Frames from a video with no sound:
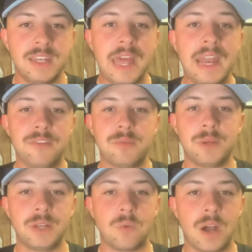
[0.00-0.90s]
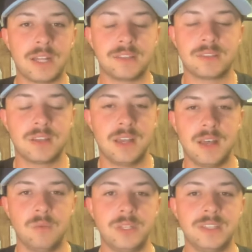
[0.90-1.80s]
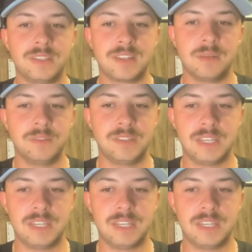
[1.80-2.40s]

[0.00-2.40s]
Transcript: not everybody wants uh, with this Cubs